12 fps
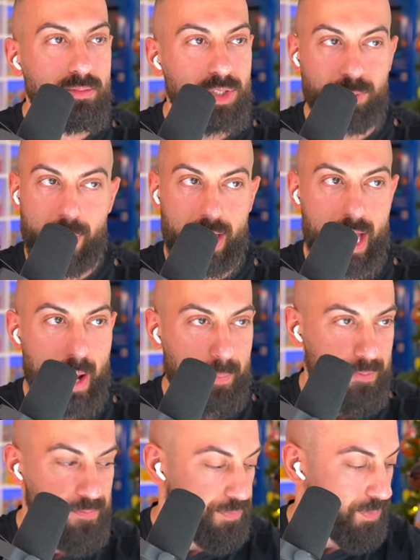Let's make it
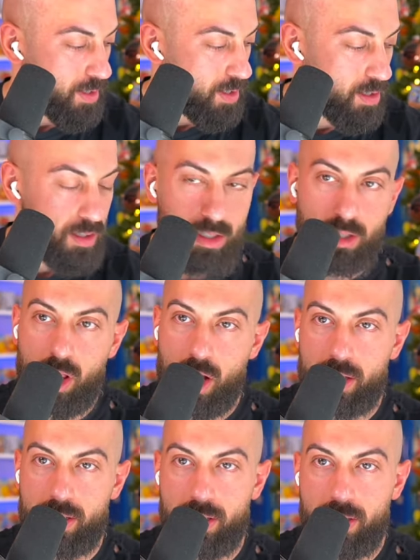happen. Good luck.